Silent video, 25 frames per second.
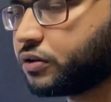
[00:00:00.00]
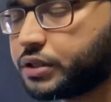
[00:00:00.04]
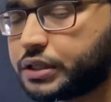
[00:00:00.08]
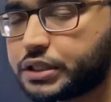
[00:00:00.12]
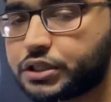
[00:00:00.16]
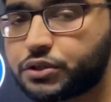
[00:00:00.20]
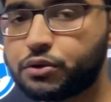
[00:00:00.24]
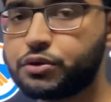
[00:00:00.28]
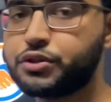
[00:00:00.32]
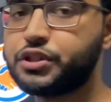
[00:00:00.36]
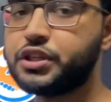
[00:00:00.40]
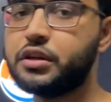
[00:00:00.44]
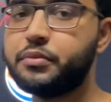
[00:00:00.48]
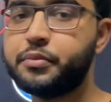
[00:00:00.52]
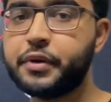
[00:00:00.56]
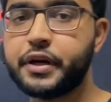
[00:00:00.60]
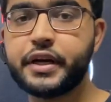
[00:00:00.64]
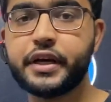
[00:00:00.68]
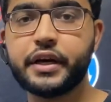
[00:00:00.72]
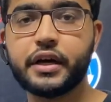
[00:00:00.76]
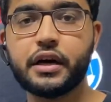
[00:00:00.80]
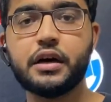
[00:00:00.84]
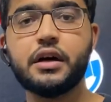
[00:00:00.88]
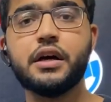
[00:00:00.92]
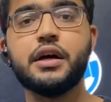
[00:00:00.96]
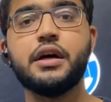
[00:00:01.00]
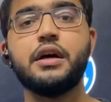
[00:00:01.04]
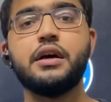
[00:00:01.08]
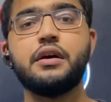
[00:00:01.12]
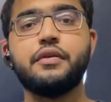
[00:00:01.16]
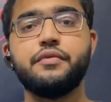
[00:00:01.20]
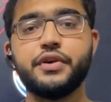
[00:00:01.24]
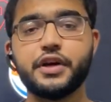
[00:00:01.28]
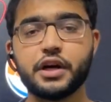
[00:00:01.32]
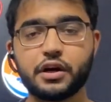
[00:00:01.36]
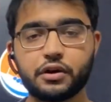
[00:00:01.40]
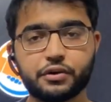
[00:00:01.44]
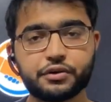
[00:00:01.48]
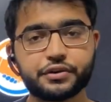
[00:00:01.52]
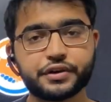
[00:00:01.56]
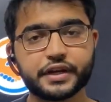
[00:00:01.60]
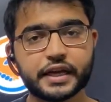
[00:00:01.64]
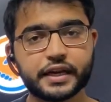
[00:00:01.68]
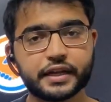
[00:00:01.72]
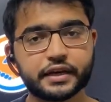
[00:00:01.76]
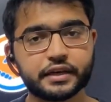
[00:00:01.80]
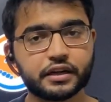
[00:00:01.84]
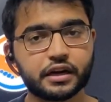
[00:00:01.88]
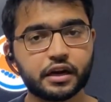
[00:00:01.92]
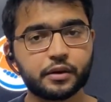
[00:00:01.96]
the social media. We are on
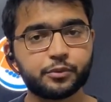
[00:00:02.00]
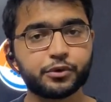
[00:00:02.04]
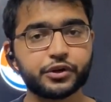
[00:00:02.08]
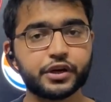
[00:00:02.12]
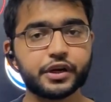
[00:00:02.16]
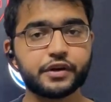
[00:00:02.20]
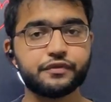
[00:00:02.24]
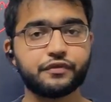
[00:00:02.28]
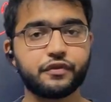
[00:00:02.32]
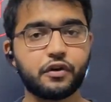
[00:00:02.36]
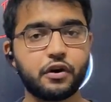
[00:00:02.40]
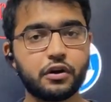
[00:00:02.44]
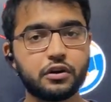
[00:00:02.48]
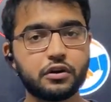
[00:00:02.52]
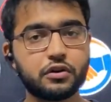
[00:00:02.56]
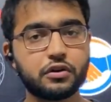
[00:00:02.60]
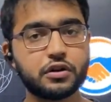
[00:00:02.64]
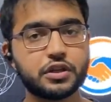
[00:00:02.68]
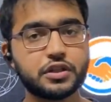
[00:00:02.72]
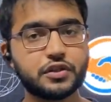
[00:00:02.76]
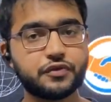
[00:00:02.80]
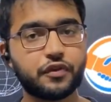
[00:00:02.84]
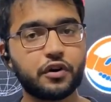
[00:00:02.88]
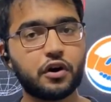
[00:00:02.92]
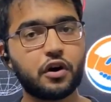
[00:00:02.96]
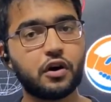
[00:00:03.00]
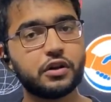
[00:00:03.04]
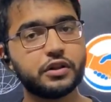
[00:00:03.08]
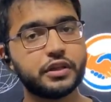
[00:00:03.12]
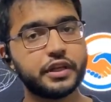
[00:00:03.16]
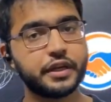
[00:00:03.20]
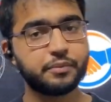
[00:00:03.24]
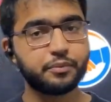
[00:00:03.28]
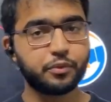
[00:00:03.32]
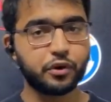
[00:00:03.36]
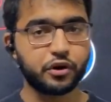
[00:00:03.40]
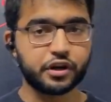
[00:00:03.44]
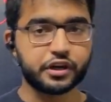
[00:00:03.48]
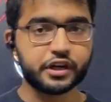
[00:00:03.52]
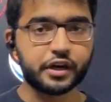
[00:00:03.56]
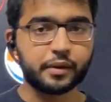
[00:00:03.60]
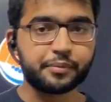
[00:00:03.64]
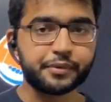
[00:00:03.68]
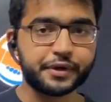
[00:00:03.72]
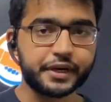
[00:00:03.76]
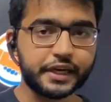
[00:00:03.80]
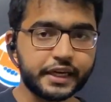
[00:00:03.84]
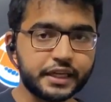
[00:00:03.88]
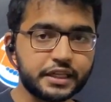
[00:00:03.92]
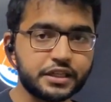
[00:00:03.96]
Telegram. You can follow us for all the important
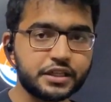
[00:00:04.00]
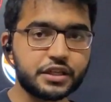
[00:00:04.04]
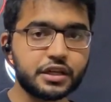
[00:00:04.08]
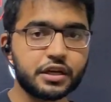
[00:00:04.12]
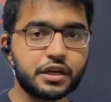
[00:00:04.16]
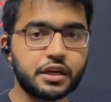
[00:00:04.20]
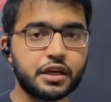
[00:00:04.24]
updates.